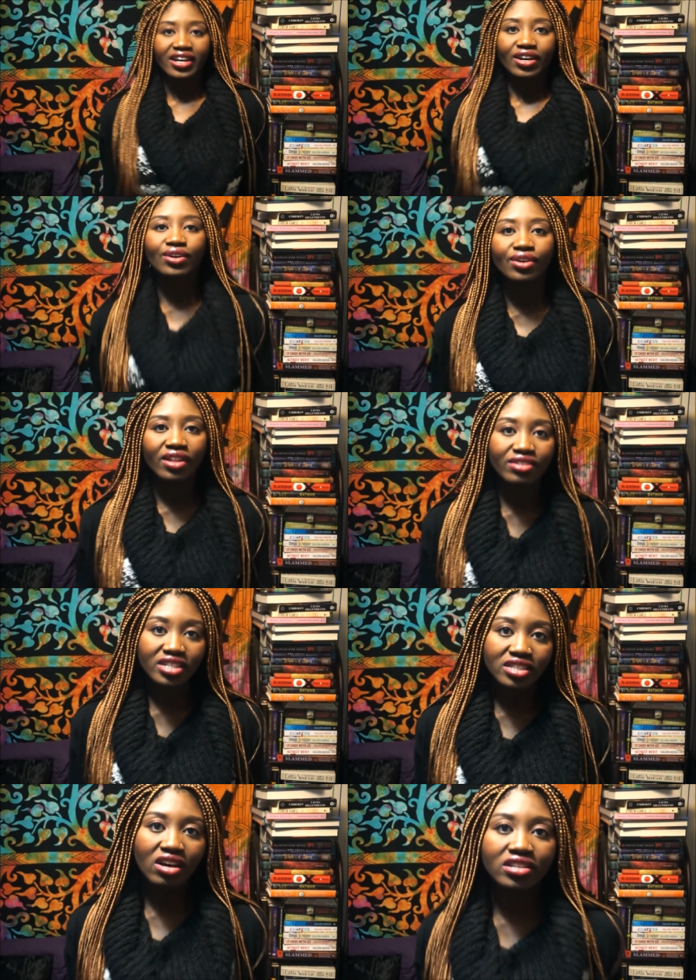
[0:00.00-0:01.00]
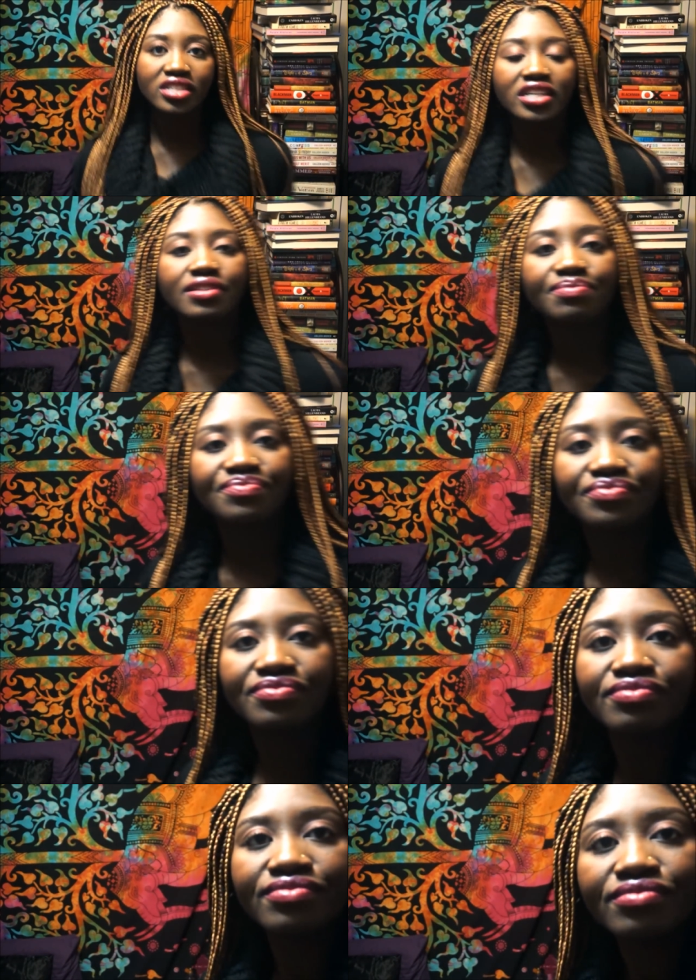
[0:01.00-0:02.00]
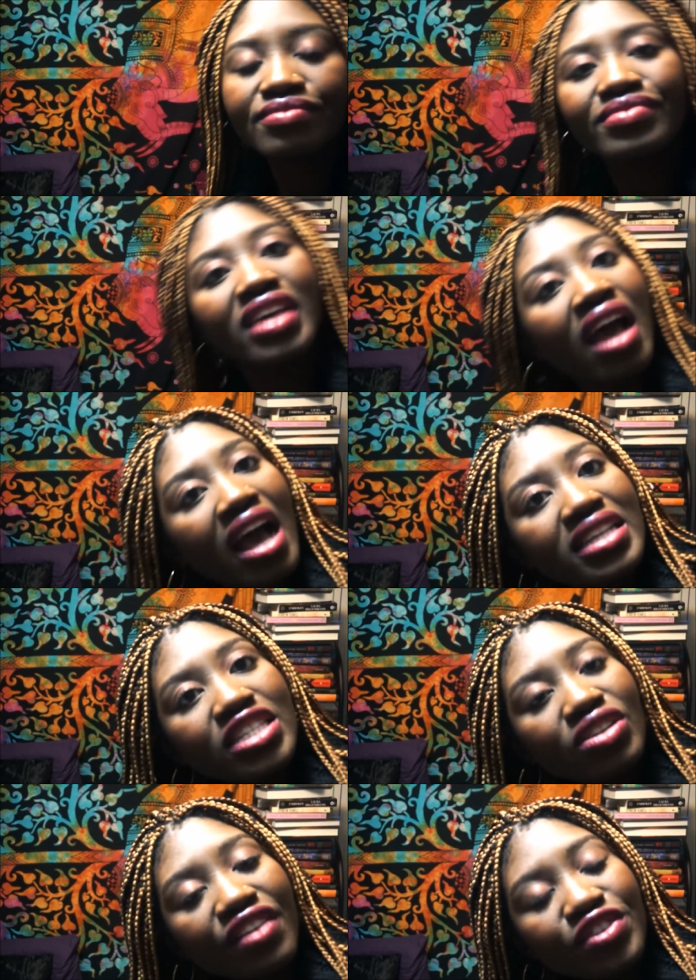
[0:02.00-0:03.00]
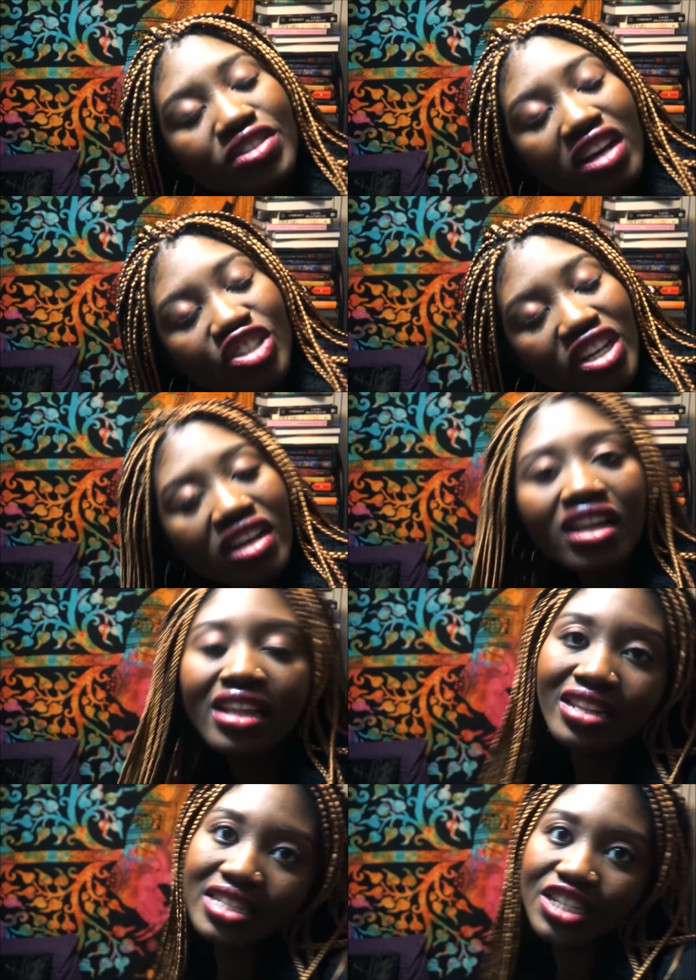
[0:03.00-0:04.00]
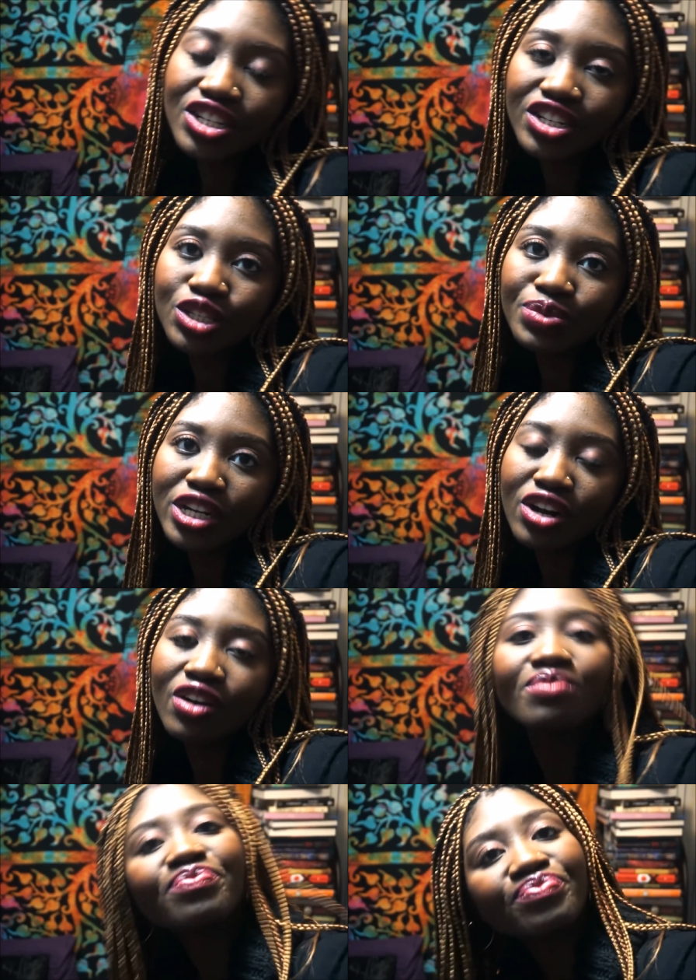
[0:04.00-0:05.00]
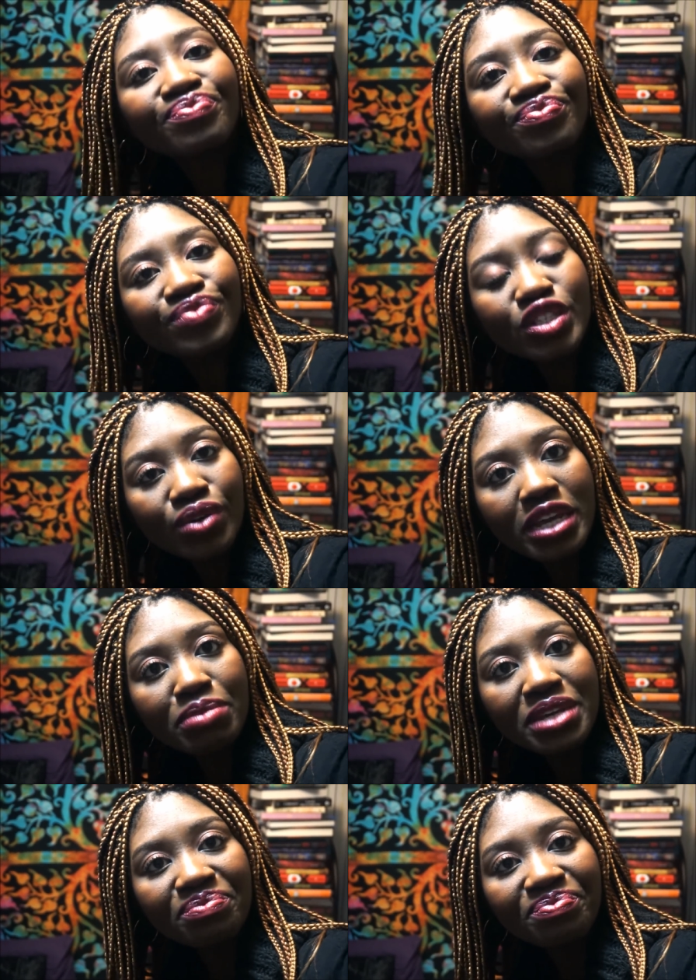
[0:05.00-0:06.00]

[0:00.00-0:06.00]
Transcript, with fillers: Oh, that was exhausting. I still love you, Sasha. Lindsay, you're a sweet girl. Don't hate me.